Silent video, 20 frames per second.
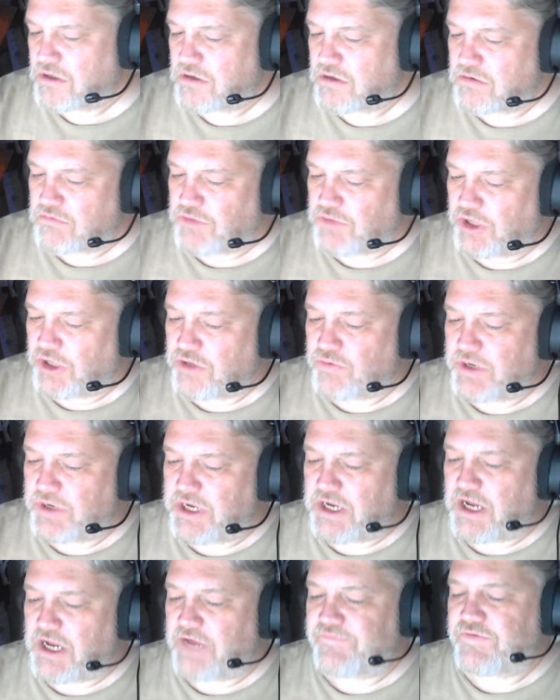By the way,
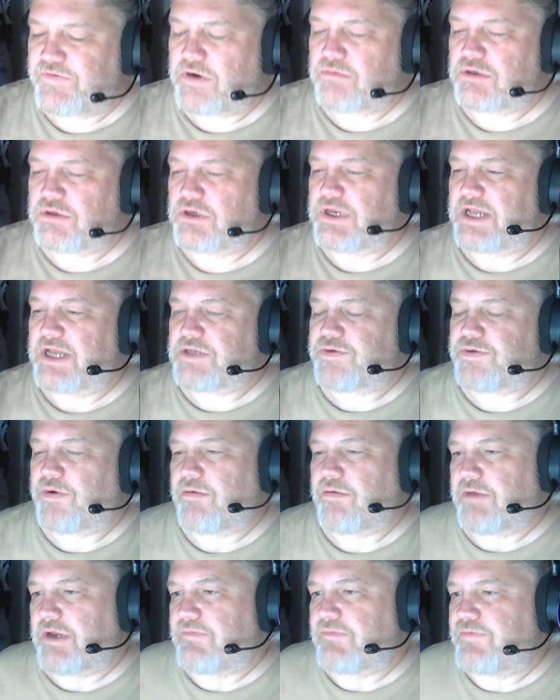you guys
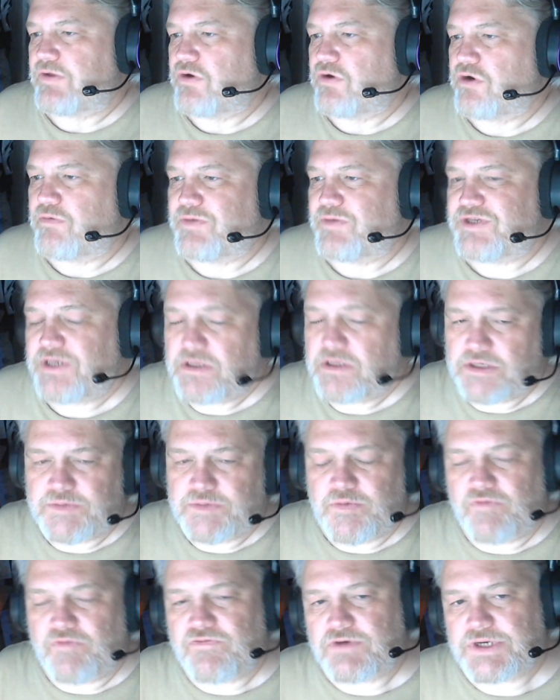probably have heard me say this
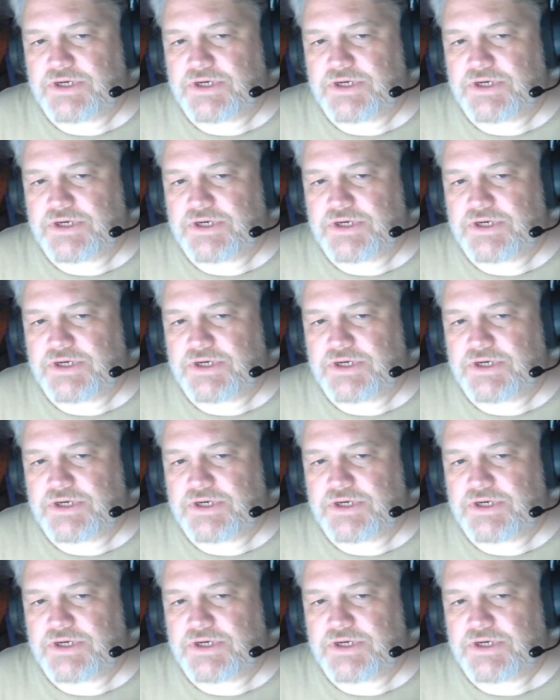before.